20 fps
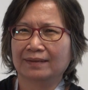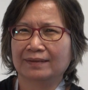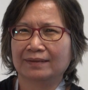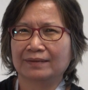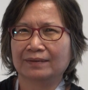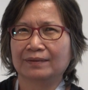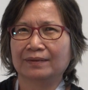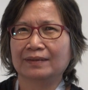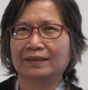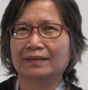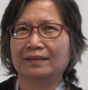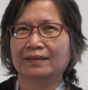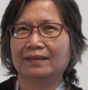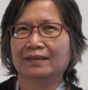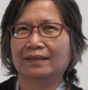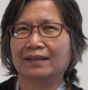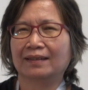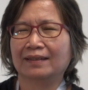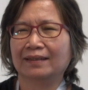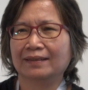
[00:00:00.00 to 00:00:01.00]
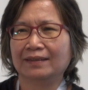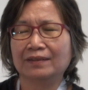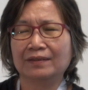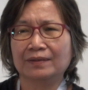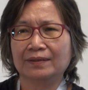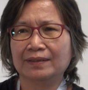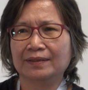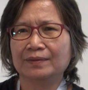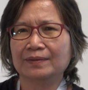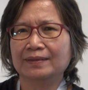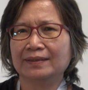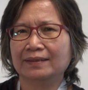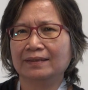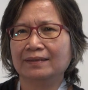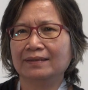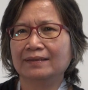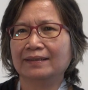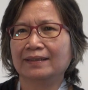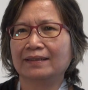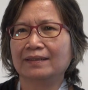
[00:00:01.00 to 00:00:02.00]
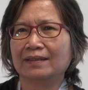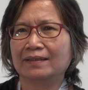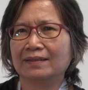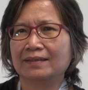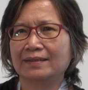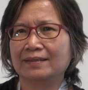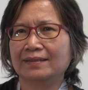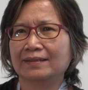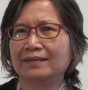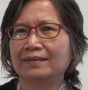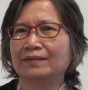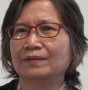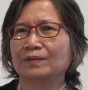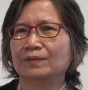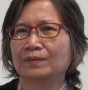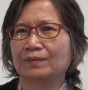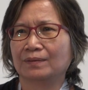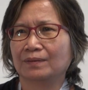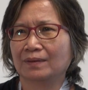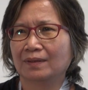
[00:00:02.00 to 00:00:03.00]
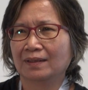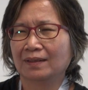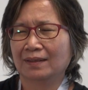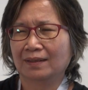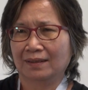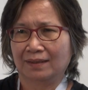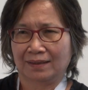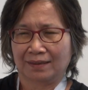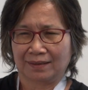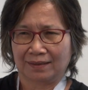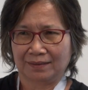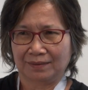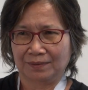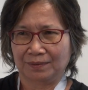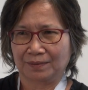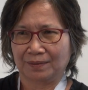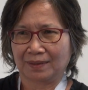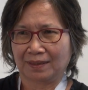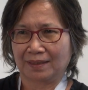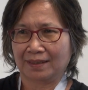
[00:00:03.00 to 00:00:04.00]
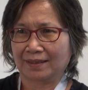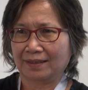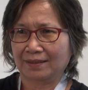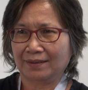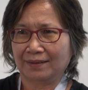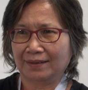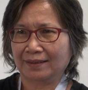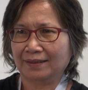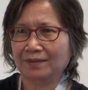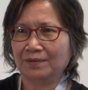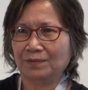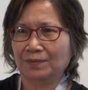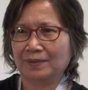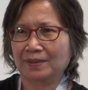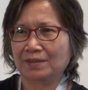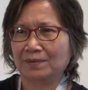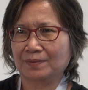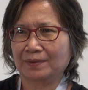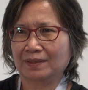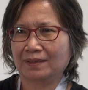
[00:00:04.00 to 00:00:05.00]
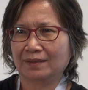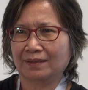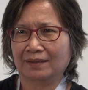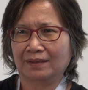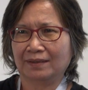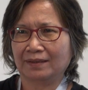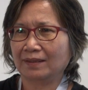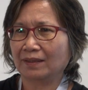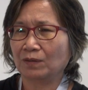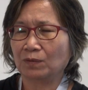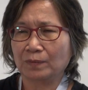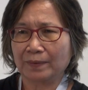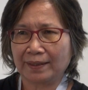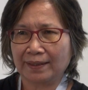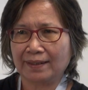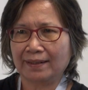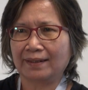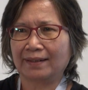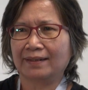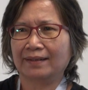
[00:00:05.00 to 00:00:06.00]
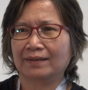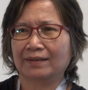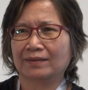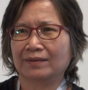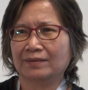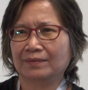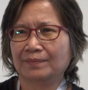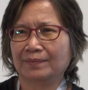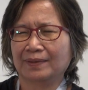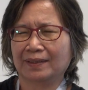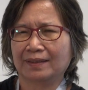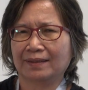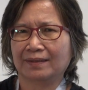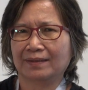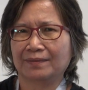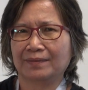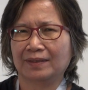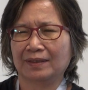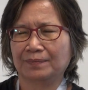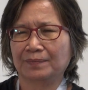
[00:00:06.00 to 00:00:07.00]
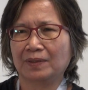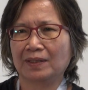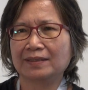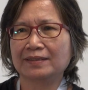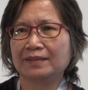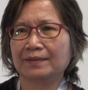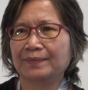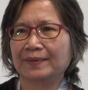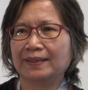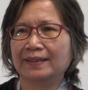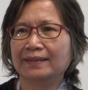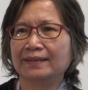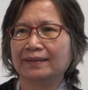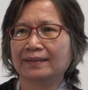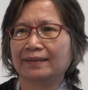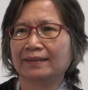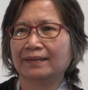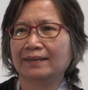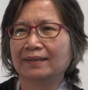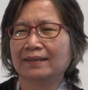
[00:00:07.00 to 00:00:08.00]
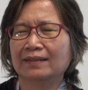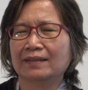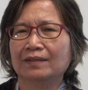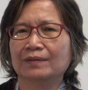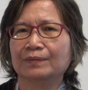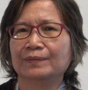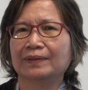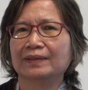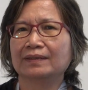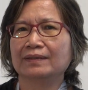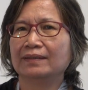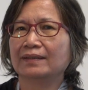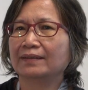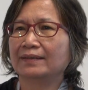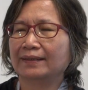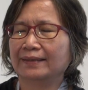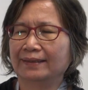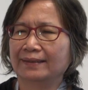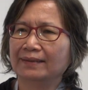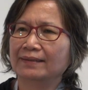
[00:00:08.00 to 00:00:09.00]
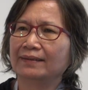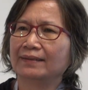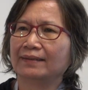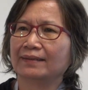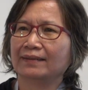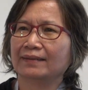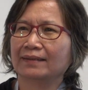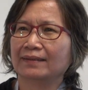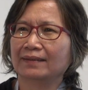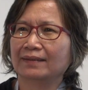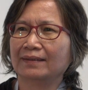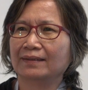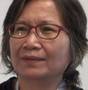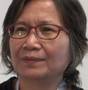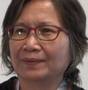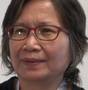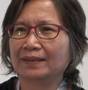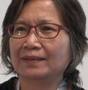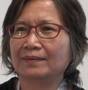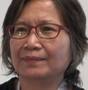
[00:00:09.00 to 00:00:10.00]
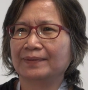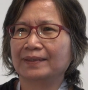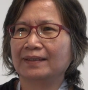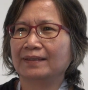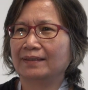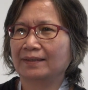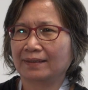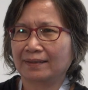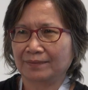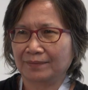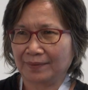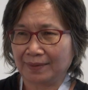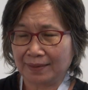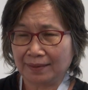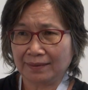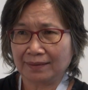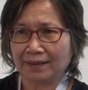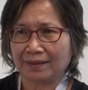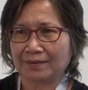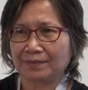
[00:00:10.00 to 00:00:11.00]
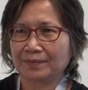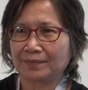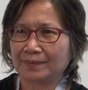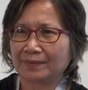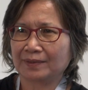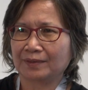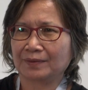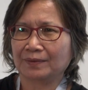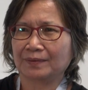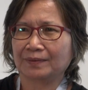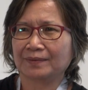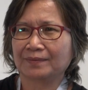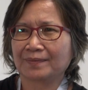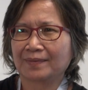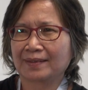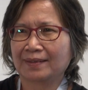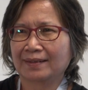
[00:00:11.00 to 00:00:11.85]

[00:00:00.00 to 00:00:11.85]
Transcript: So uh, introducing technology to, to a country which was not aware of uh, the possibility was not easy. It was very, very tough to do.